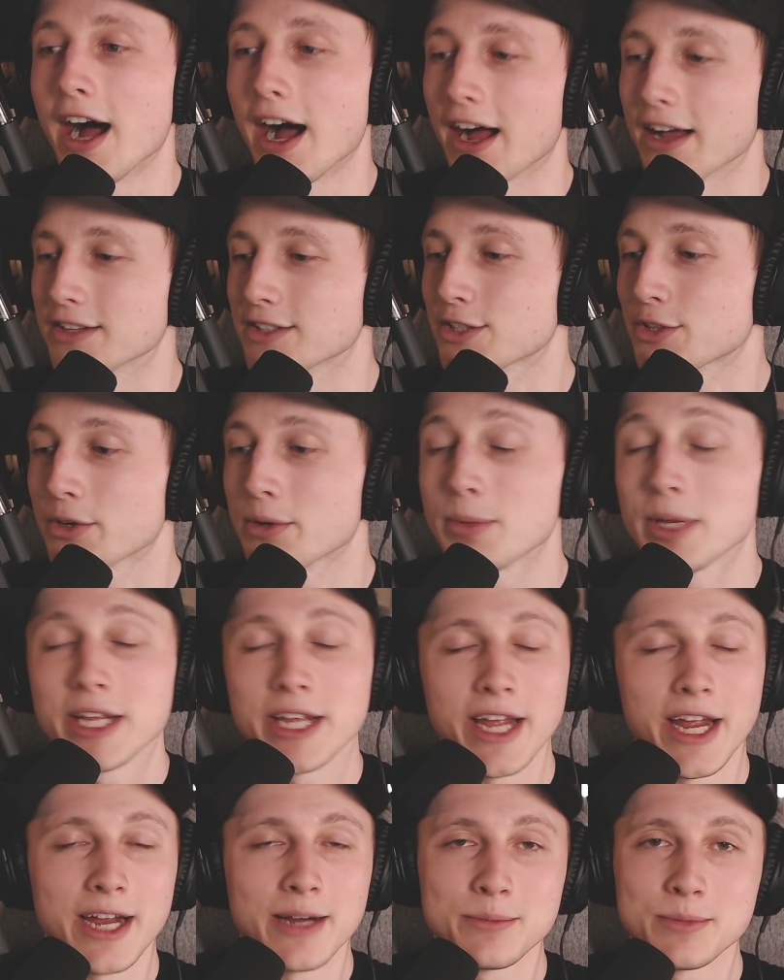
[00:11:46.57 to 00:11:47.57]
streaming
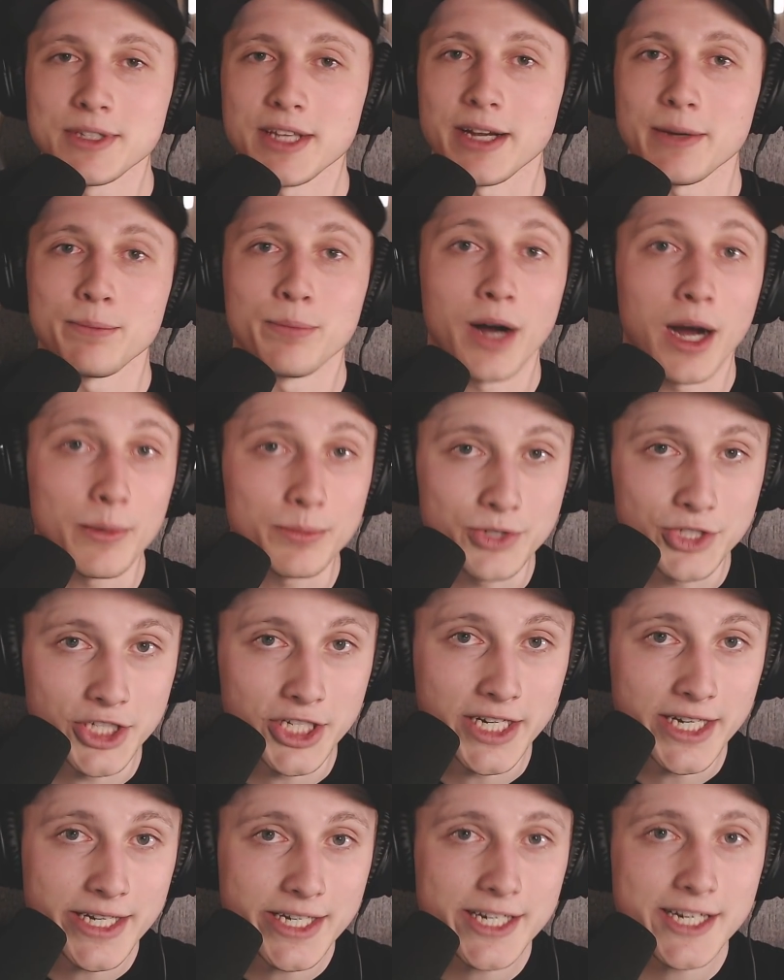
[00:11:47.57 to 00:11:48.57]
games like
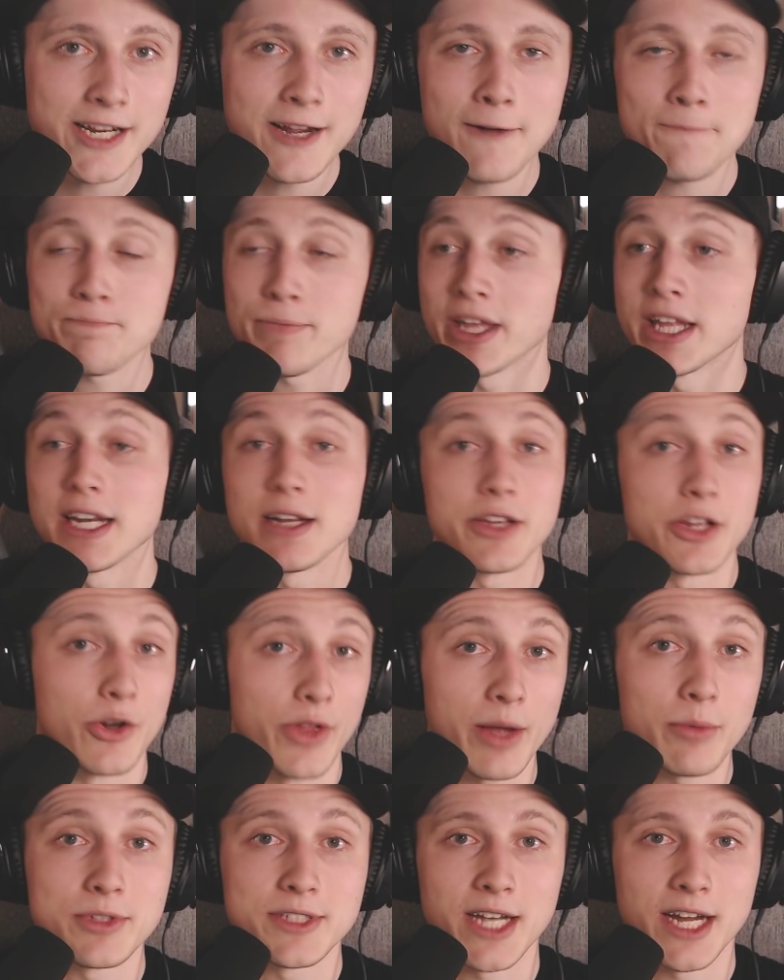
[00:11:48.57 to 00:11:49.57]
PUBG, and
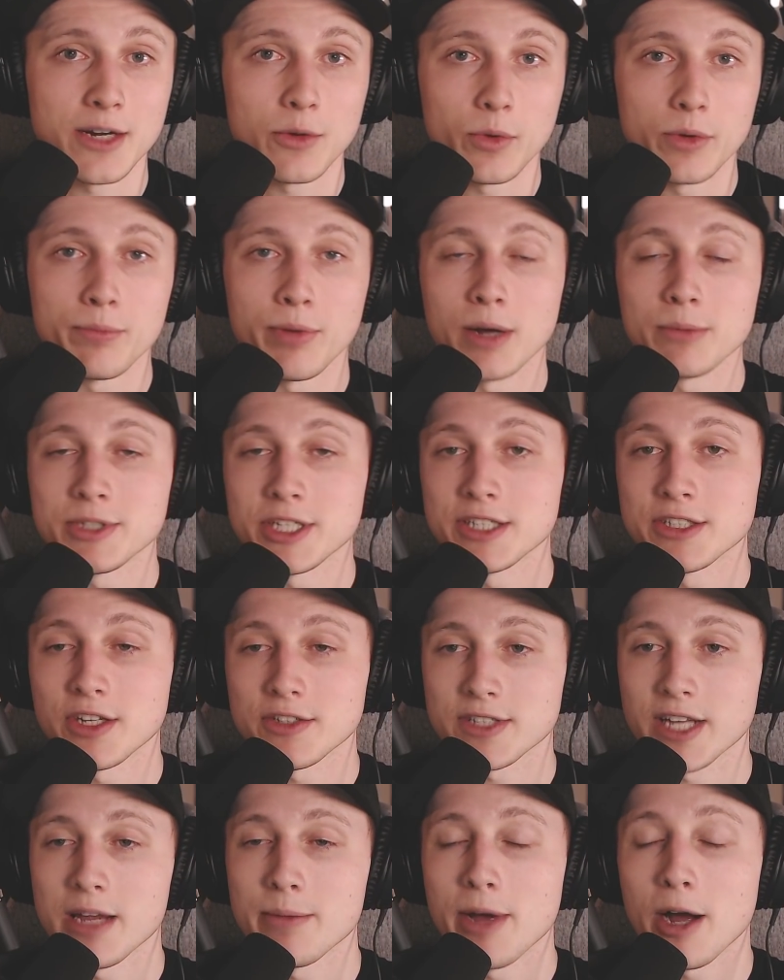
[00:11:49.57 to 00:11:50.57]
that was kind of when PUBG had just
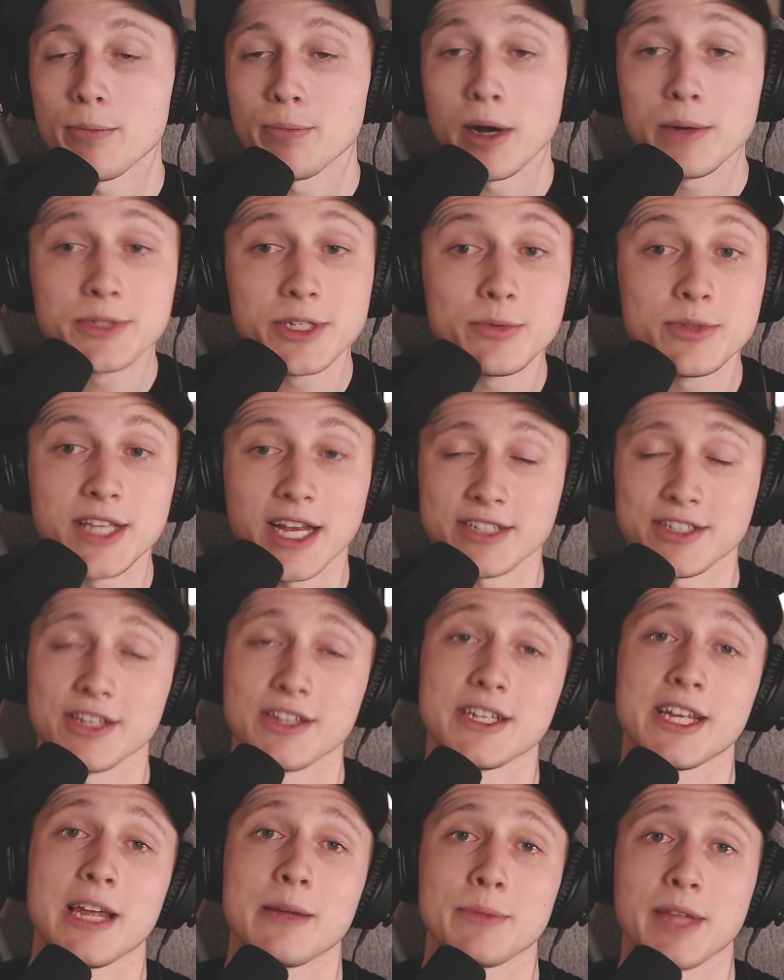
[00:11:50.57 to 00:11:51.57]
came out. PUBG was actually the
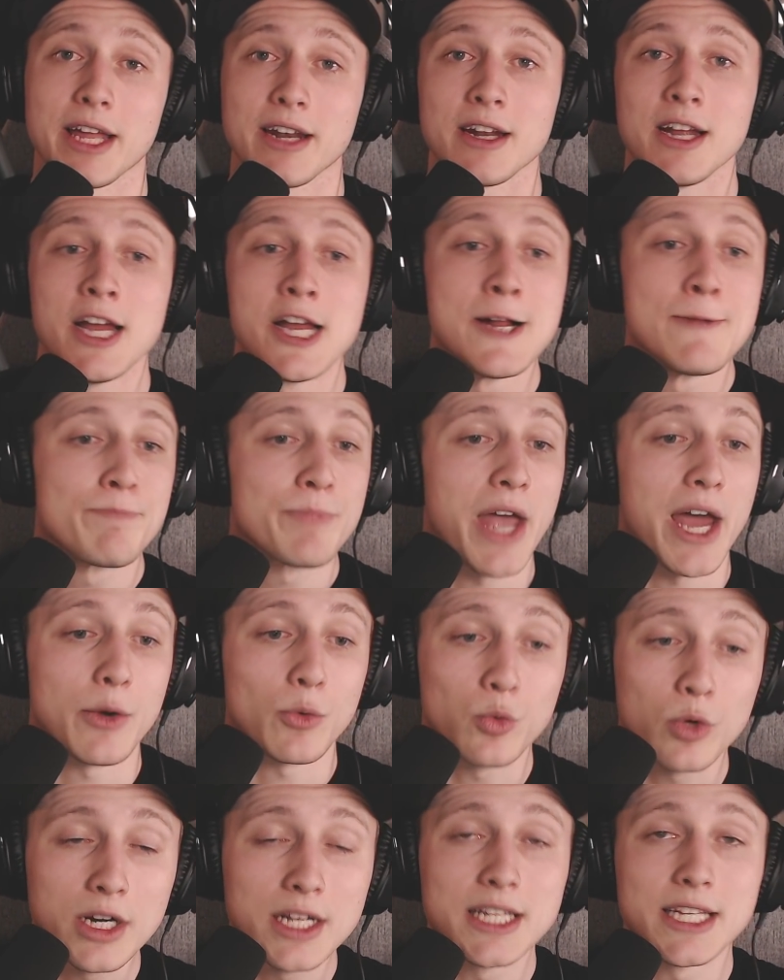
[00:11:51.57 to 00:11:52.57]
game that had
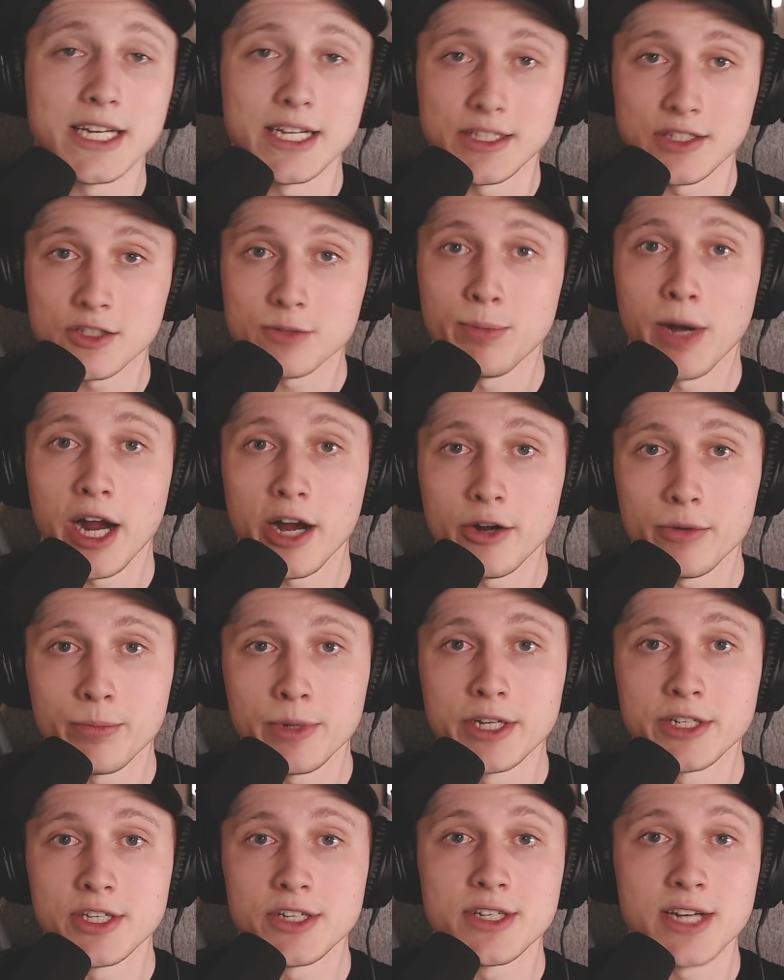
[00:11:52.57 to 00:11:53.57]
really inspired me
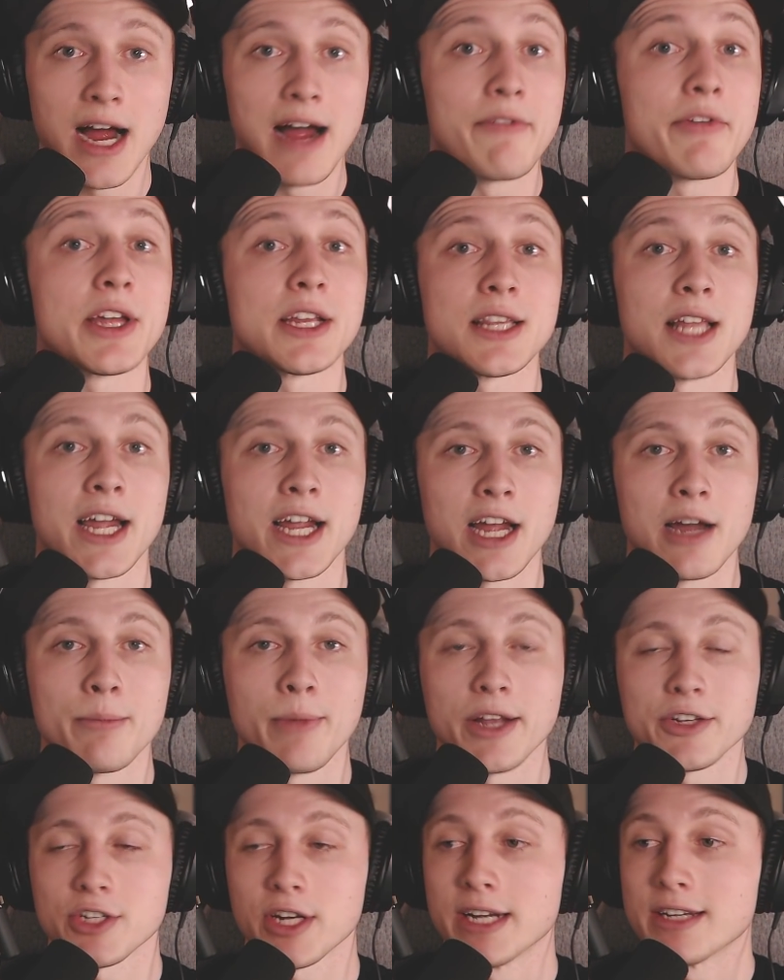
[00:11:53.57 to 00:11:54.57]
to dive in. Like I
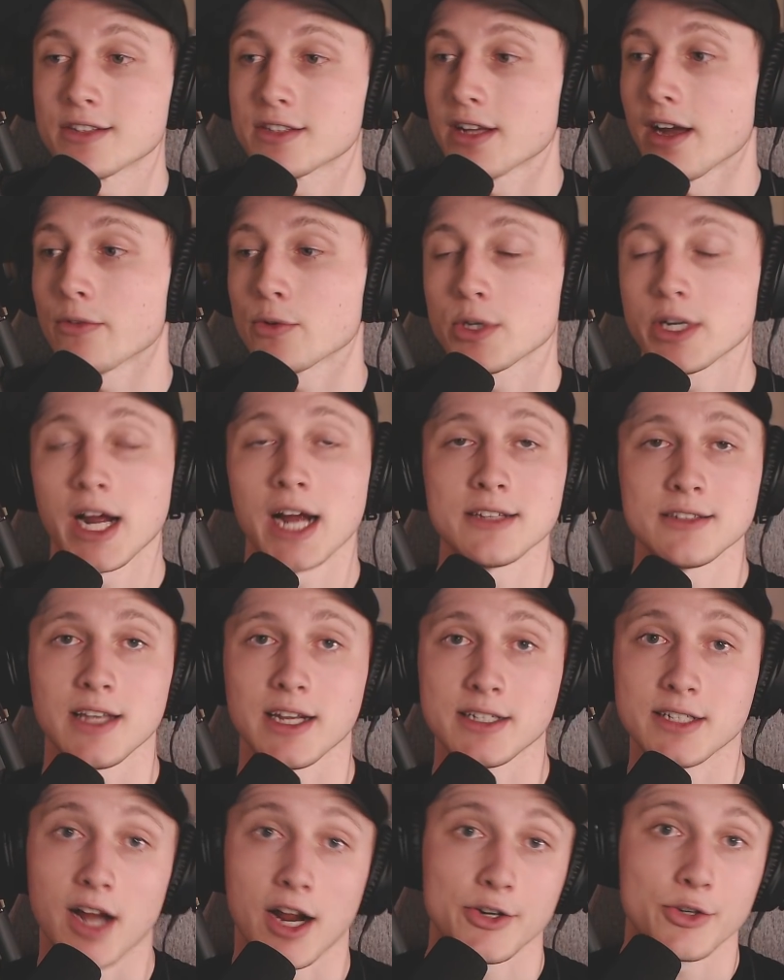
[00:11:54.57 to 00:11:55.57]
mentioned, I discovered guys like
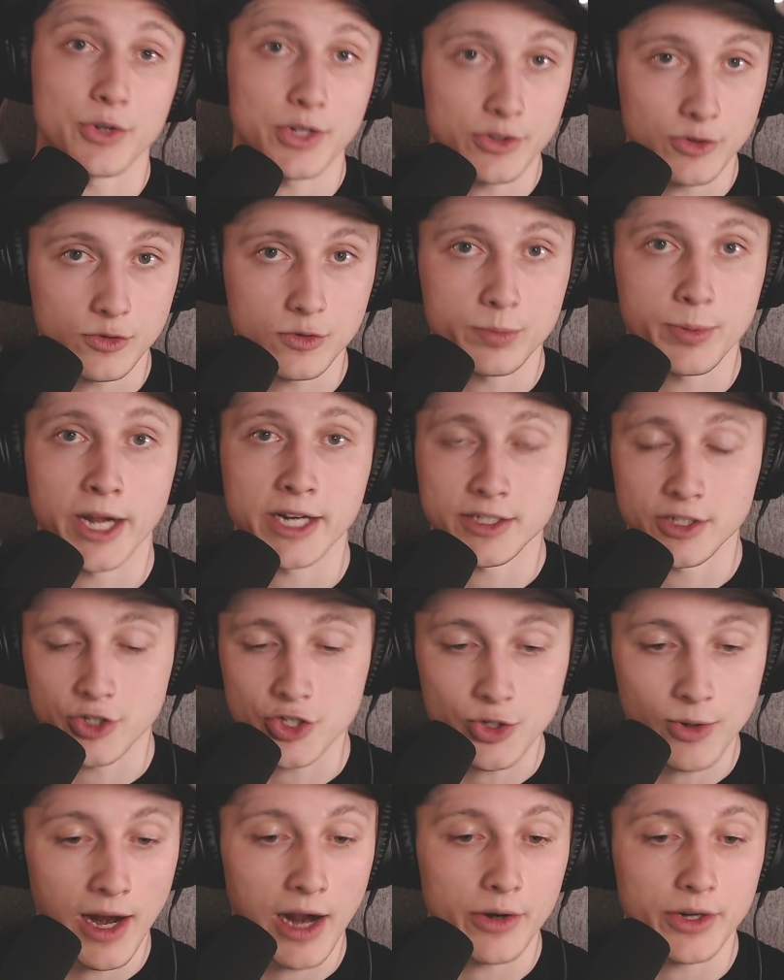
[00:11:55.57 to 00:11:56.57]
Dr. Disrespect and
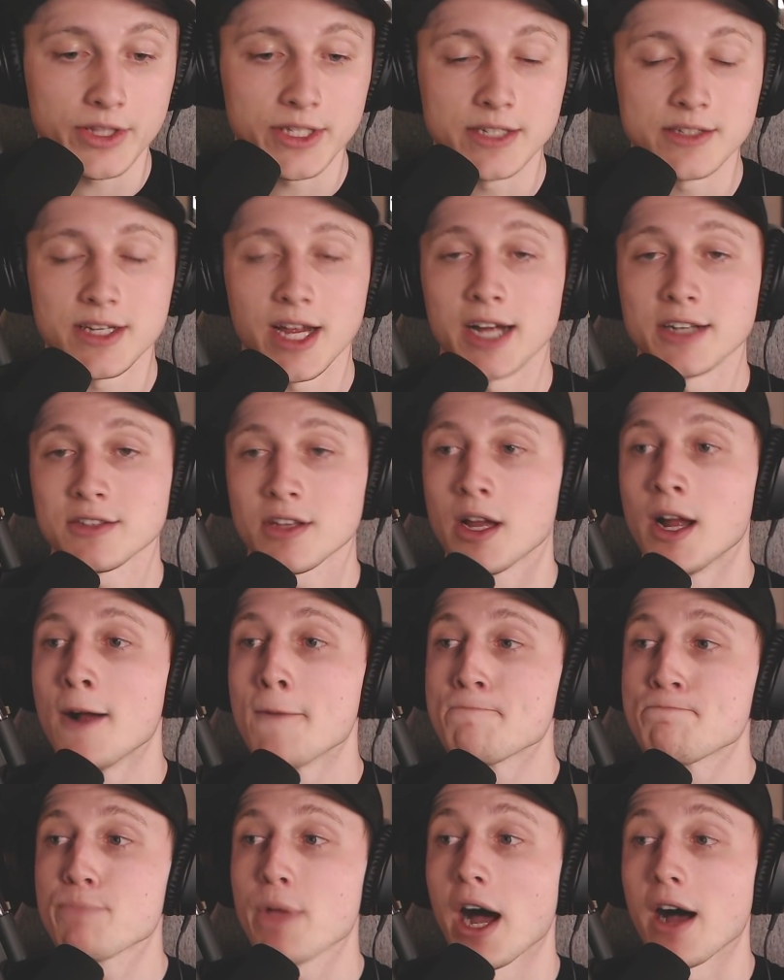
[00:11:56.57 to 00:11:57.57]
Shroud and these guys
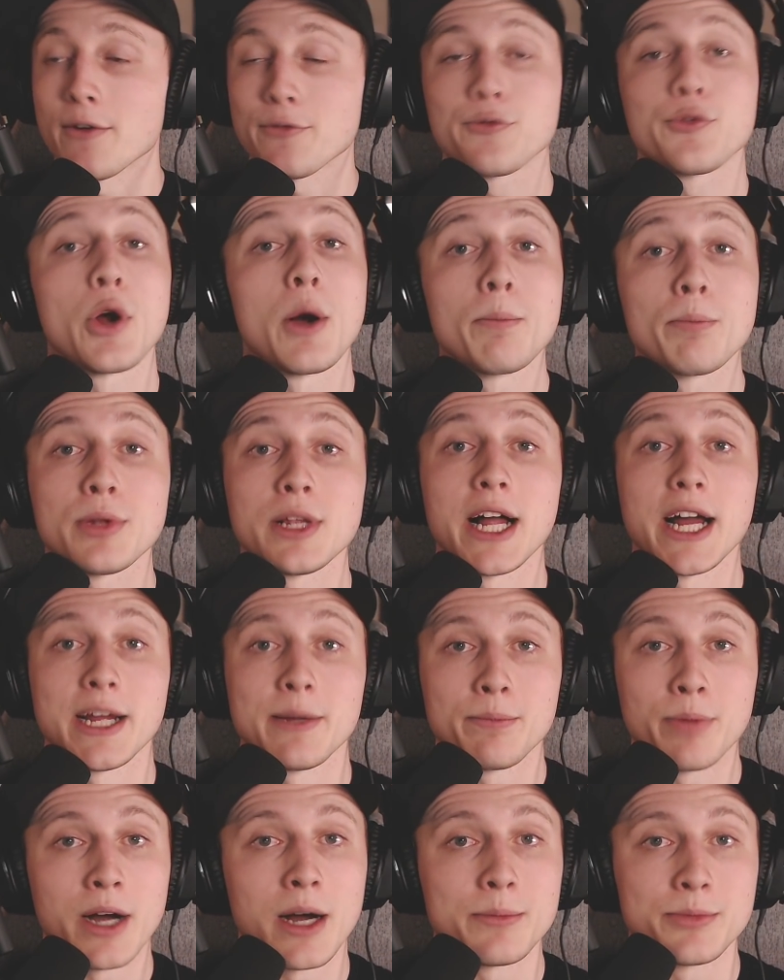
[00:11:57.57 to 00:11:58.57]
from playing
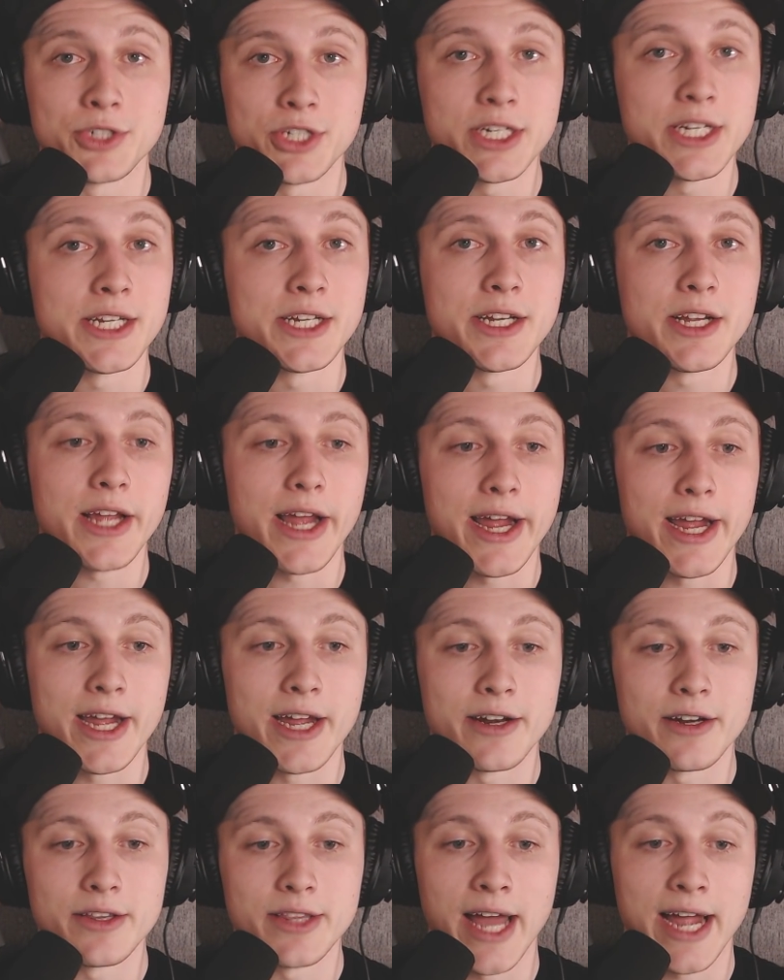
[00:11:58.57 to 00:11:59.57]
PUBG,
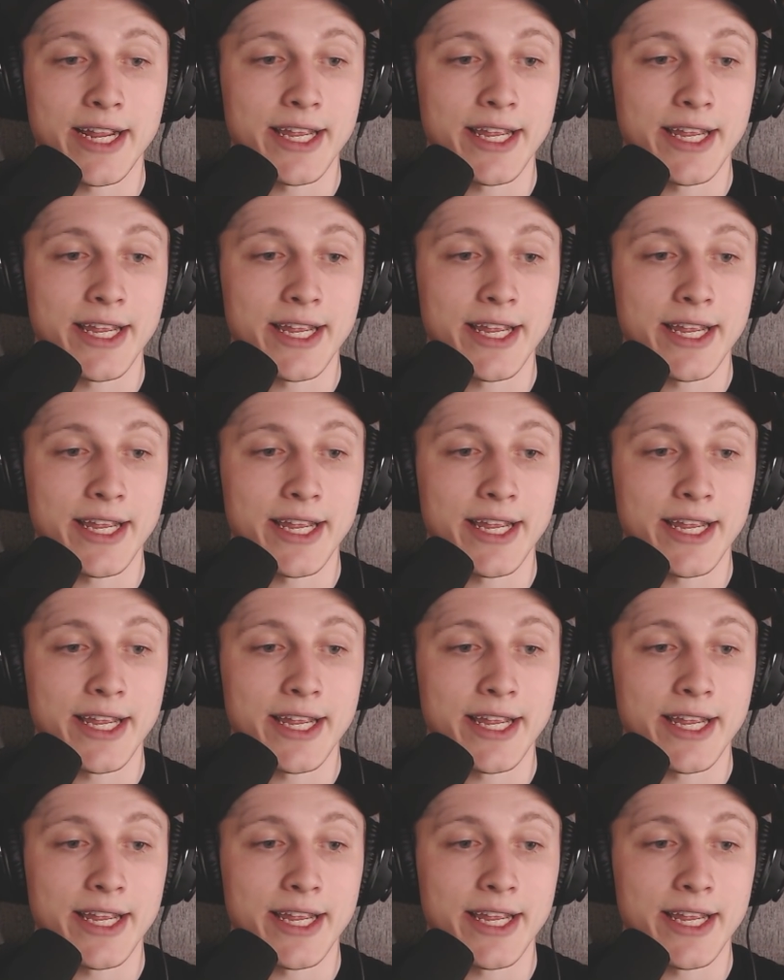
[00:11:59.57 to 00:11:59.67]
and that